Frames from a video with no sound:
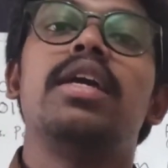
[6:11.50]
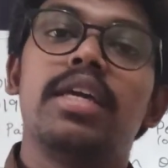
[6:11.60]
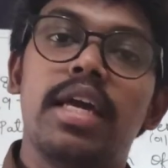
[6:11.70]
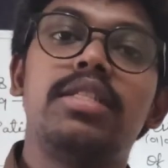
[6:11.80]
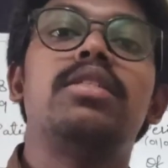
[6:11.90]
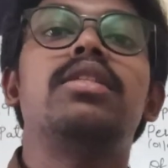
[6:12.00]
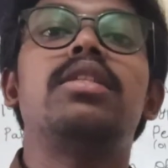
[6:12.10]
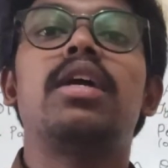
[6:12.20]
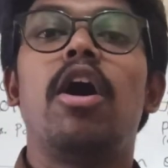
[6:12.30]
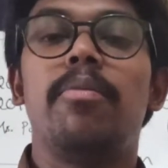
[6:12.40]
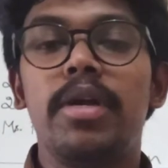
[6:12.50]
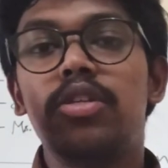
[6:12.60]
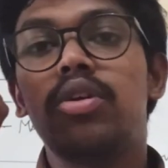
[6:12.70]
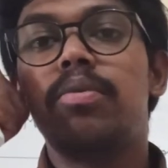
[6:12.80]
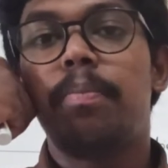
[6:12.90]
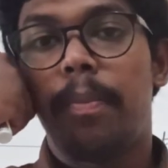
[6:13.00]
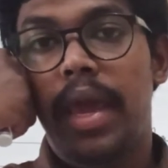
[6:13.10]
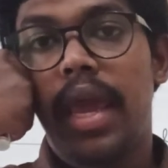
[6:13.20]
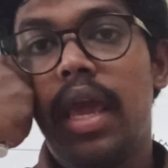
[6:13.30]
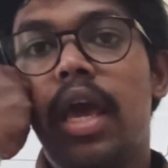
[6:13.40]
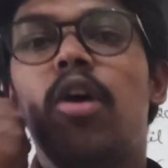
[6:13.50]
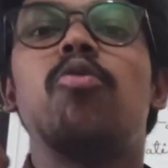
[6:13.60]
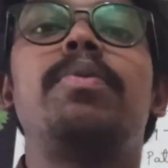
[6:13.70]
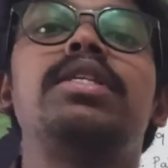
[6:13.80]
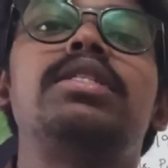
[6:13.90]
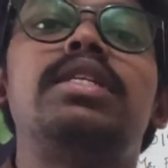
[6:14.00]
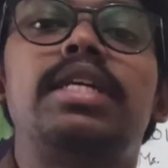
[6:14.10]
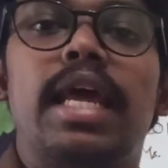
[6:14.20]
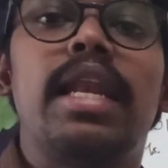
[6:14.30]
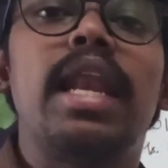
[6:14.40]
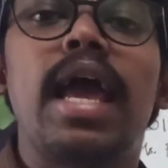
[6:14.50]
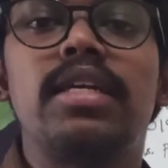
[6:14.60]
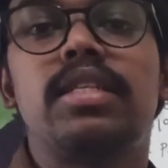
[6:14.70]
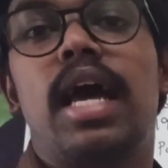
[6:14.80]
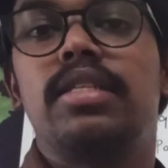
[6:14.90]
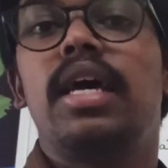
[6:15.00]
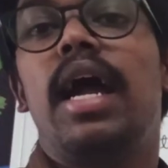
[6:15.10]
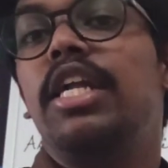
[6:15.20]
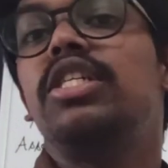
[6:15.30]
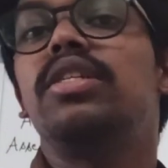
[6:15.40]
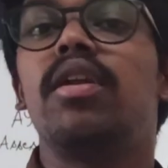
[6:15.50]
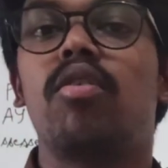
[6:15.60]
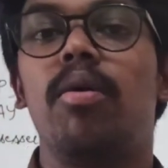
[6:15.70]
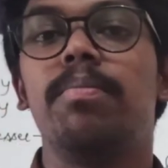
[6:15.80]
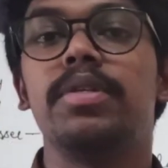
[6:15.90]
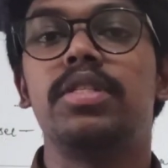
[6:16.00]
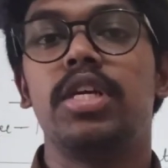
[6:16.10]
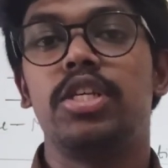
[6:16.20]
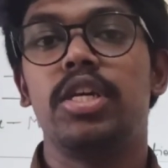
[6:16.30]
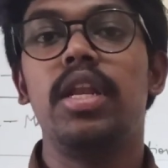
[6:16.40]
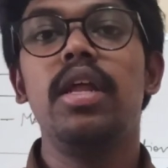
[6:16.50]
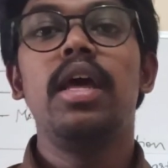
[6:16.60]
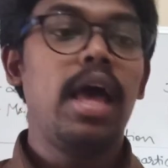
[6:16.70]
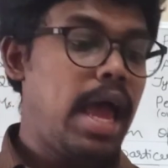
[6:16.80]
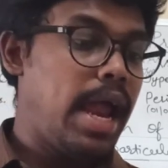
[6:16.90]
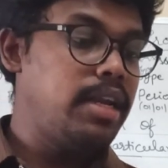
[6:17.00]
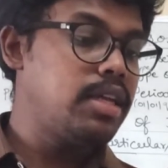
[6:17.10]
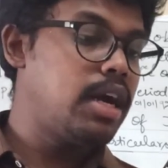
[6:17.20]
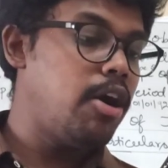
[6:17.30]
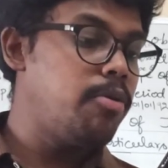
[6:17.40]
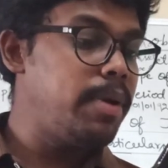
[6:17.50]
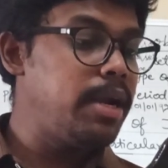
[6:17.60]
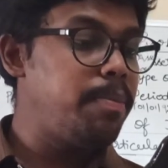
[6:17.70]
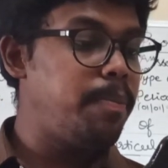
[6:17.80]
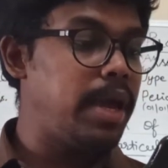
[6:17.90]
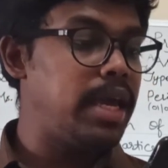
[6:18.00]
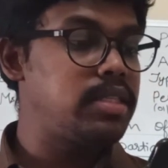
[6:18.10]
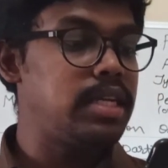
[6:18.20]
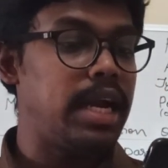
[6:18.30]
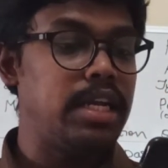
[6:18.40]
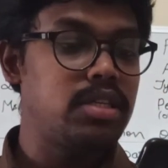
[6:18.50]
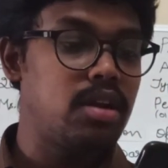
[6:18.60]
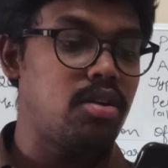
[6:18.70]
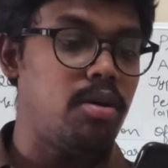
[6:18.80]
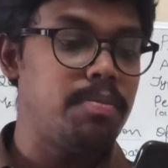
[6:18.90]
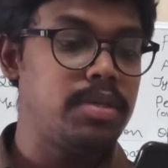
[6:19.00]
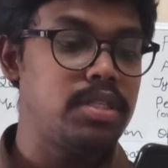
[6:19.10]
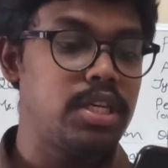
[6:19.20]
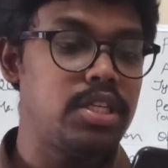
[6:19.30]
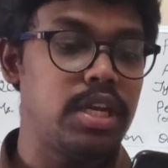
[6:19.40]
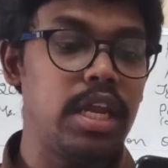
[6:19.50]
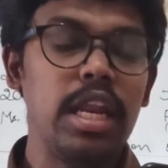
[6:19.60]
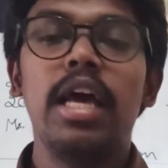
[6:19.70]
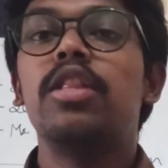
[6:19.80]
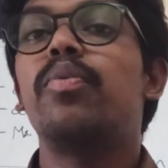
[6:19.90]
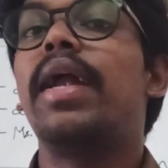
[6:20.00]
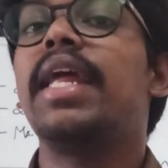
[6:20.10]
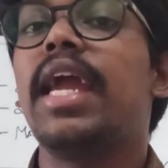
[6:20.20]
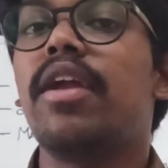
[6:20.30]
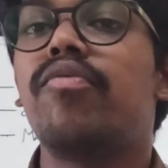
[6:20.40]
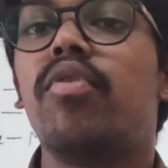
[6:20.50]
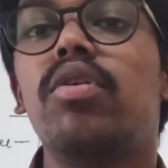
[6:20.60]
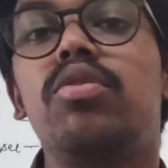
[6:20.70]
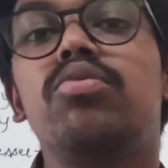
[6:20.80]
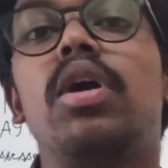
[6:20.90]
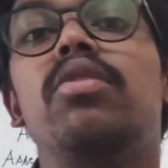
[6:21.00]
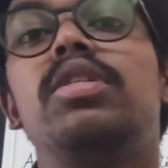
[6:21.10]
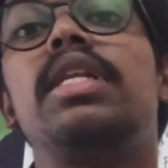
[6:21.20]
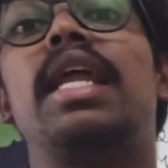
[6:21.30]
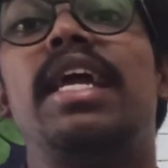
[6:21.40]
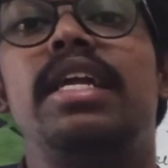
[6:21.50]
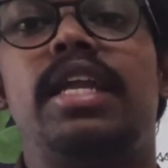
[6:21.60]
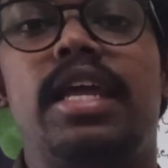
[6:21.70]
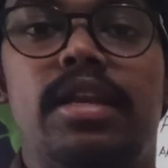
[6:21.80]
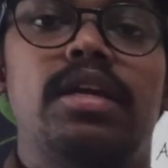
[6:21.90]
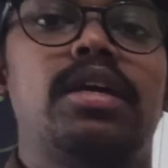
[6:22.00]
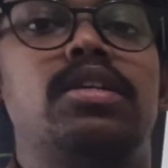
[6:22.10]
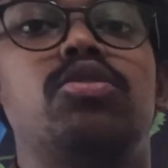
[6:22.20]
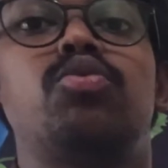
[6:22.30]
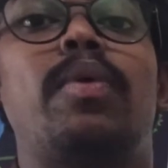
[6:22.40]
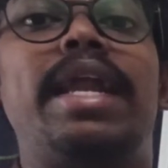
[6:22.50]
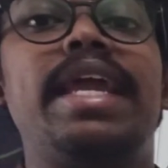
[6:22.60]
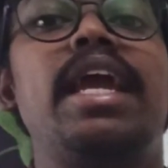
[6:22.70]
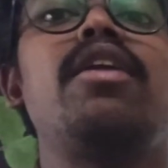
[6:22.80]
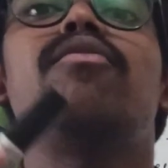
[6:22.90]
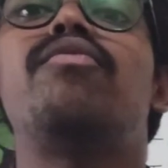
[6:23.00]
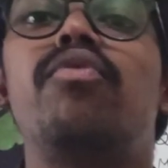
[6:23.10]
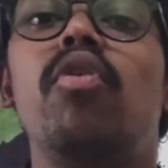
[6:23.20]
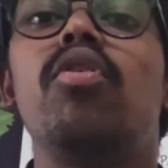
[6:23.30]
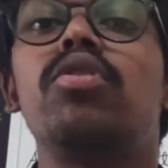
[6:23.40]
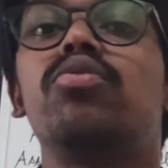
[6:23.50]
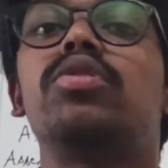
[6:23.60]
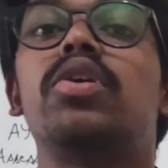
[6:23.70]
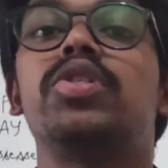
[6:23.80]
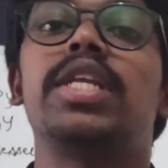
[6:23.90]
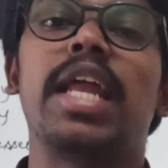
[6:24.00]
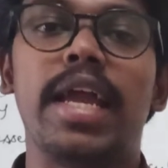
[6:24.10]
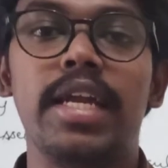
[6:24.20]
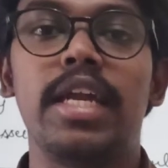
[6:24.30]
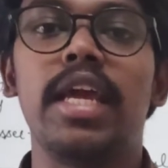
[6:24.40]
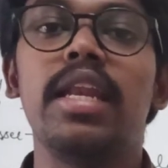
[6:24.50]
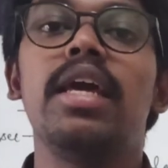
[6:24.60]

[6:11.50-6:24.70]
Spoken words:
yes, the government should pay rupees 10 lakhs as an additional compensation, and the government pays the additional compensation in 28/4/2019. So 28/4/2019,